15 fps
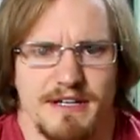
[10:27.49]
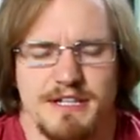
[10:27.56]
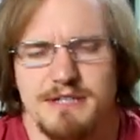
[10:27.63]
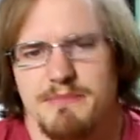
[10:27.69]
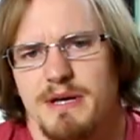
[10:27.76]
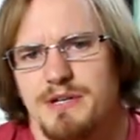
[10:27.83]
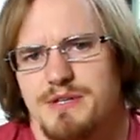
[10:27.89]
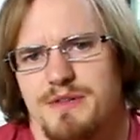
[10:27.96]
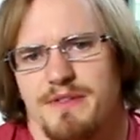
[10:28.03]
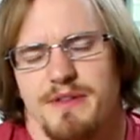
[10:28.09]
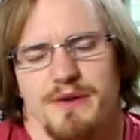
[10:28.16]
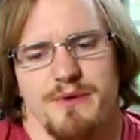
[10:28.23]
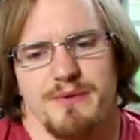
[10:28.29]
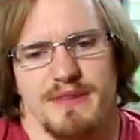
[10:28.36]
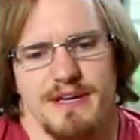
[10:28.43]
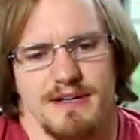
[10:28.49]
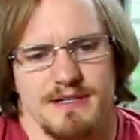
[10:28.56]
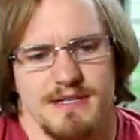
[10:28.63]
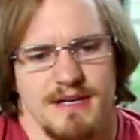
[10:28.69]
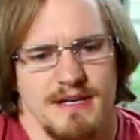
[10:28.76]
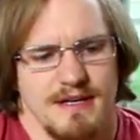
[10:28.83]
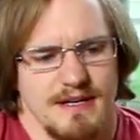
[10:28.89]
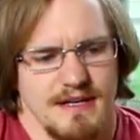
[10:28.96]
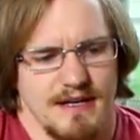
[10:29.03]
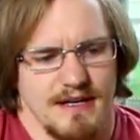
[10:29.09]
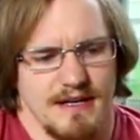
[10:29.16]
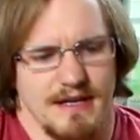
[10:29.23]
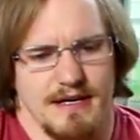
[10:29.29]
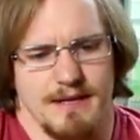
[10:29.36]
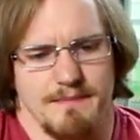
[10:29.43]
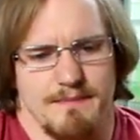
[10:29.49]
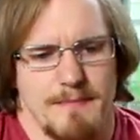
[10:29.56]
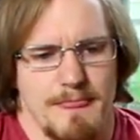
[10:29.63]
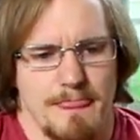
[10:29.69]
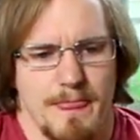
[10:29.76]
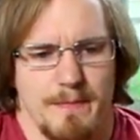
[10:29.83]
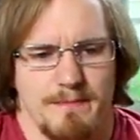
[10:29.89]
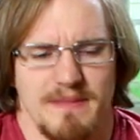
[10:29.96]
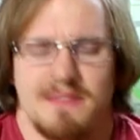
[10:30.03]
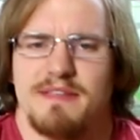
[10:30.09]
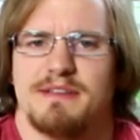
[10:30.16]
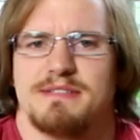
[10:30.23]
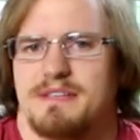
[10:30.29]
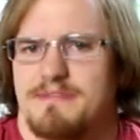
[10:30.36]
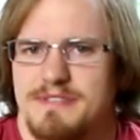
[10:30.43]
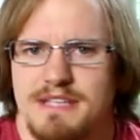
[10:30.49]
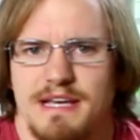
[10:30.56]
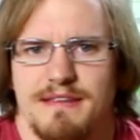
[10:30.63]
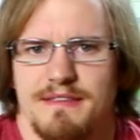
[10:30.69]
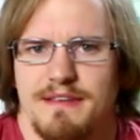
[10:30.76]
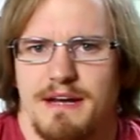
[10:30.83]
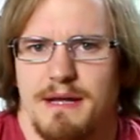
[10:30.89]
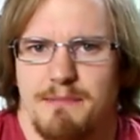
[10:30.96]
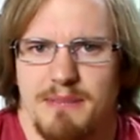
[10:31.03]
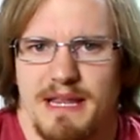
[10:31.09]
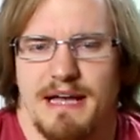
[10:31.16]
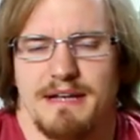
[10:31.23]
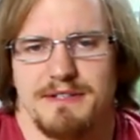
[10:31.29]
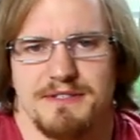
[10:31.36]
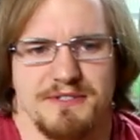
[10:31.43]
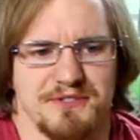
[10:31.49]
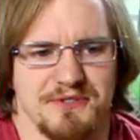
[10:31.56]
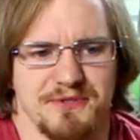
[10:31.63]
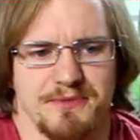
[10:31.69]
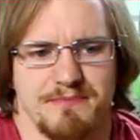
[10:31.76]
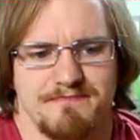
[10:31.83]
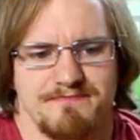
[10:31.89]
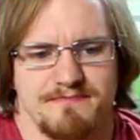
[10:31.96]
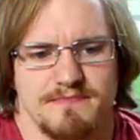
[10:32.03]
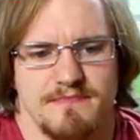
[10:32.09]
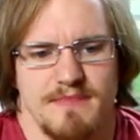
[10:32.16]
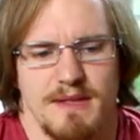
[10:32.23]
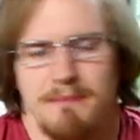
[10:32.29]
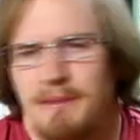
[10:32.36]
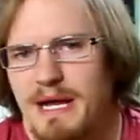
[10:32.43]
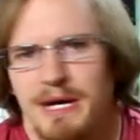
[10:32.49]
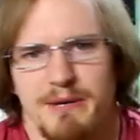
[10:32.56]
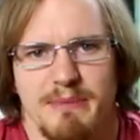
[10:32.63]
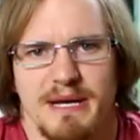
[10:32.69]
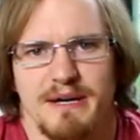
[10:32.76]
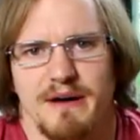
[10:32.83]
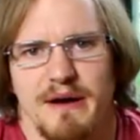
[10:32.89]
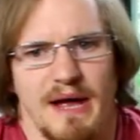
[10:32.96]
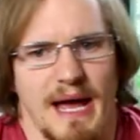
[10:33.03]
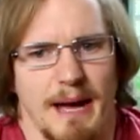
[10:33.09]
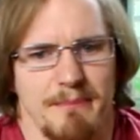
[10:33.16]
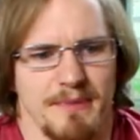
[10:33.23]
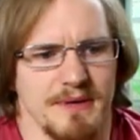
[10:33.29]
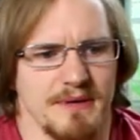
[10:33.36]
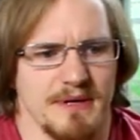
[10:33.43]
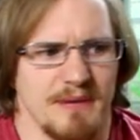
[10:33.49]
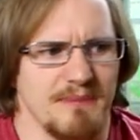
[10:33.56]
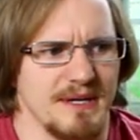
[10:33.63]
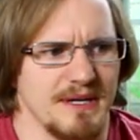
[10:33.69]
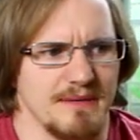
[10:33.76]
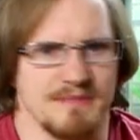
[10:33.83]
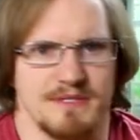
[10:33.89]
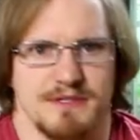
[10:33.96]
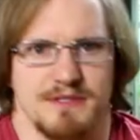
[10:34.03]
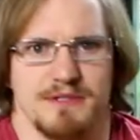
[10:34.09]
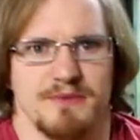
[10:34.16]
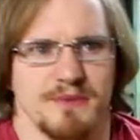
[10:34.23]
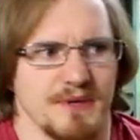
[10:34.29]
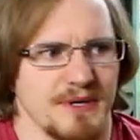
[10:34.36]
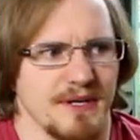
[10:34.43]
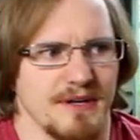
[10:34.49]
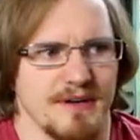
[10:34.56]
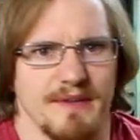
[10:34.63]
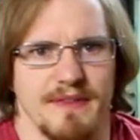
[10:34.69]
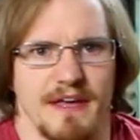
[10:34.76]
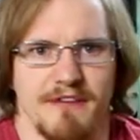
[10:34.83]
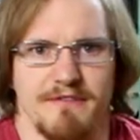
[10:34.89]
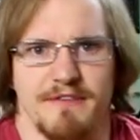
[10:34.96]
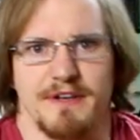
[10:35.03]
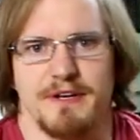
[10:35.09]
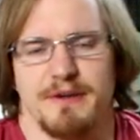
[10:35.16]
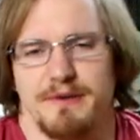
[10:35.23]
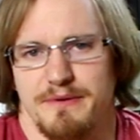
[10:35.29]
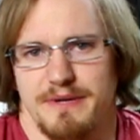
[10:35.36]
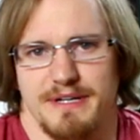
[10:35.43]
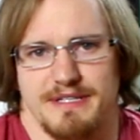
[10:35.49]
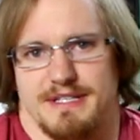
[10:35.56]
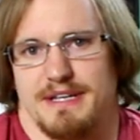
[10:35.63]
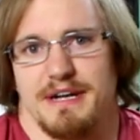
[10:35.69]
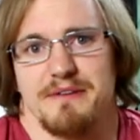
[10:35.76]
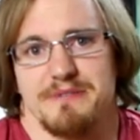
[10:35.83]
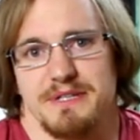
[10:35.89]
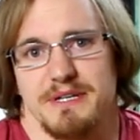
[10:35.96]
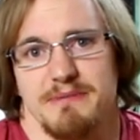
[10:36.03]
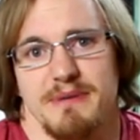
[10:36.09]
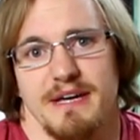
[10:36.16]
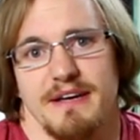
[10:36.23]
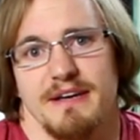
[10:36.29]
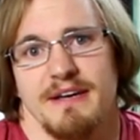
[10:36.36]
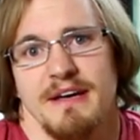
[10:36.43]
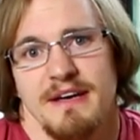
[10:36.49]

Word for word: need to mention, though, that uh, the things I've said that I plan to do may or may not happen. I mean, I'm still working on that video where I said I was going to make